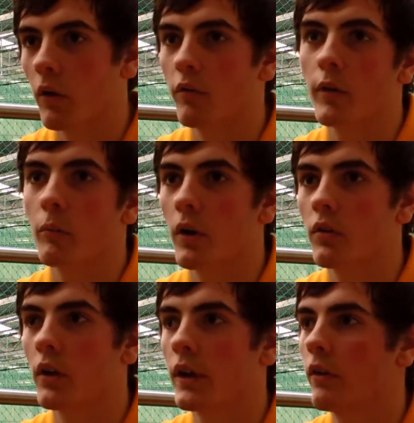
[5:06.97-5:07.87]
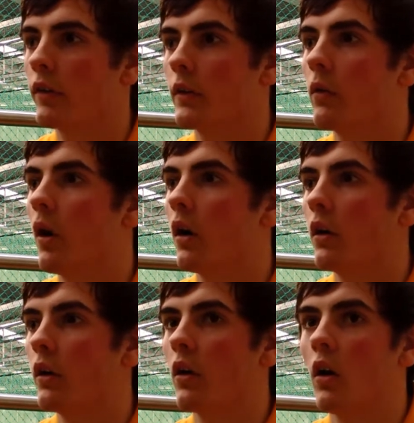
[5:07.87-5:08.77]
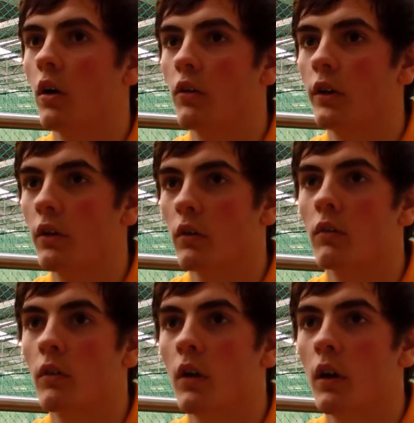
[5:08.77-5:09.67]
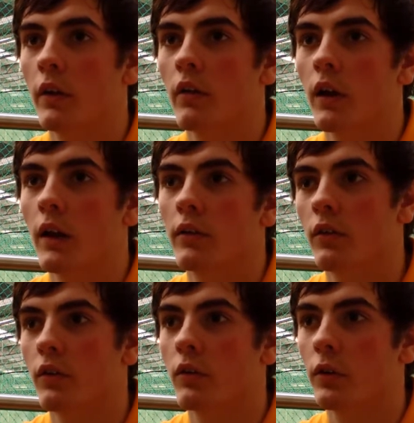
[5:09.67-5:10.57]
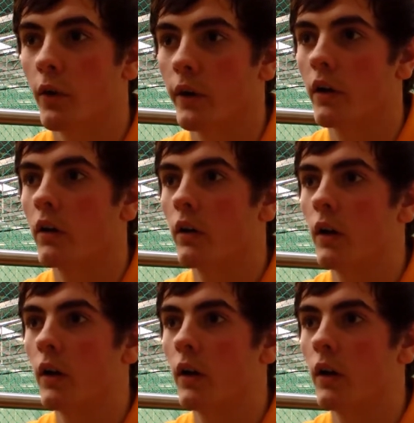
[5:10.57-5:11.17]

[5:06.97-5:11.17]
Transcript: I think personally, I learnt a lot as a young a young lad just going on.